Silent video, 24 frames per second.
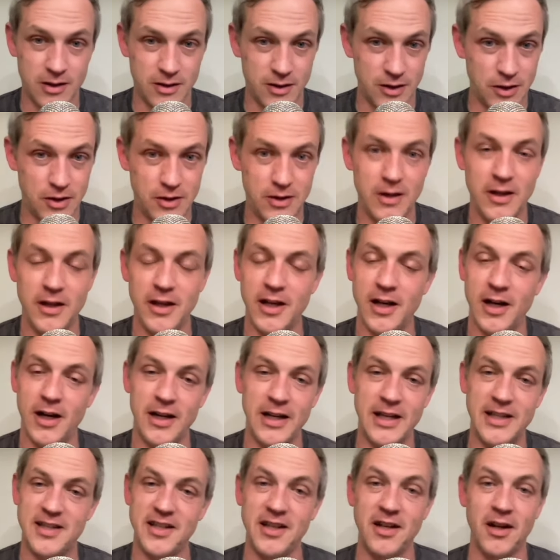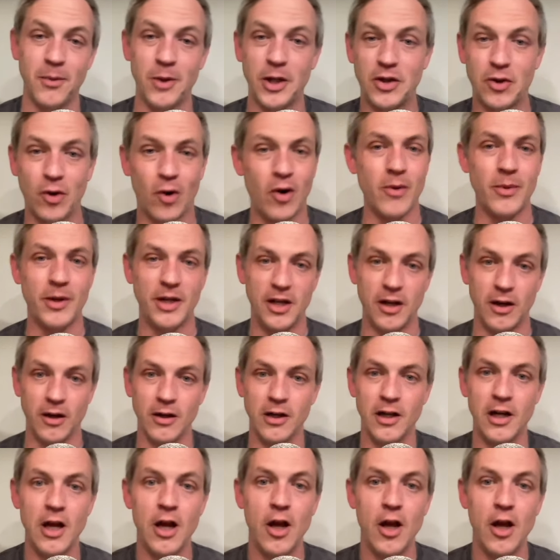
the, the uh, N C double A tournament here.